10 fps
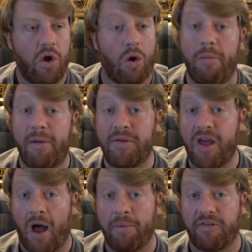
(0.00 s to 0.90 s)
Or maybe
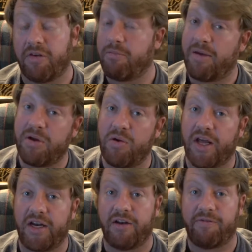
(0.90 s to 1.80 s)
the opposite. Maybe you
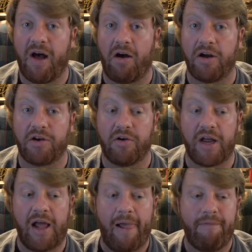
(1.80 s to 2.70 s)
get into falconry